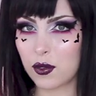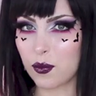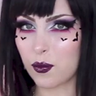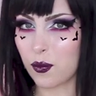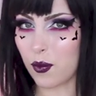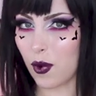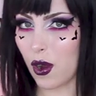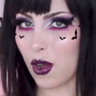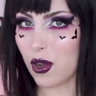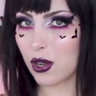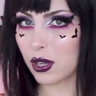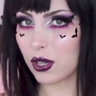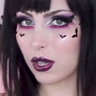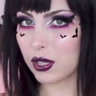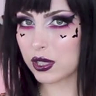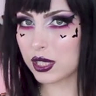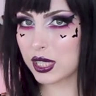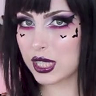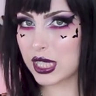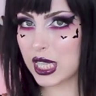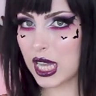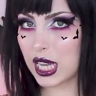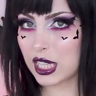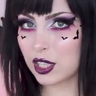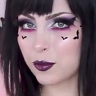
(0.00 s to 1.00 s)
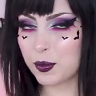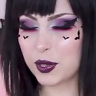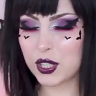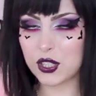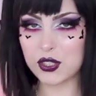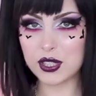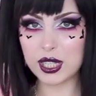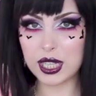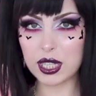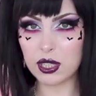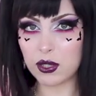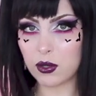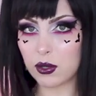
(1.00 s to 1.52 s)
wrong on the side
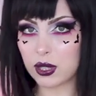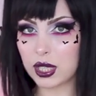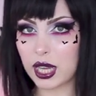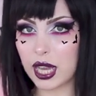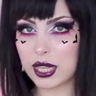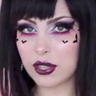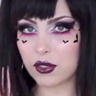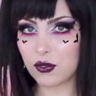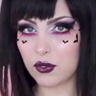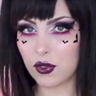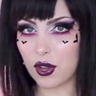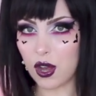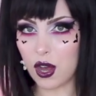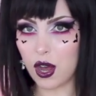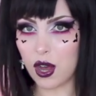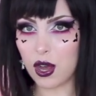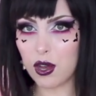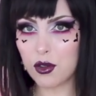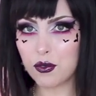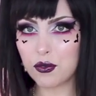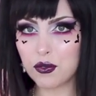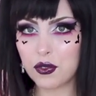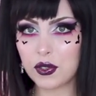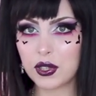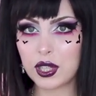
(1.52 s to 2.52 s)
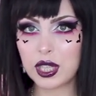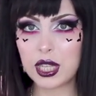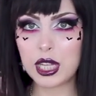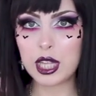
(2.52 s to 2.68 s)
because they look kind of off,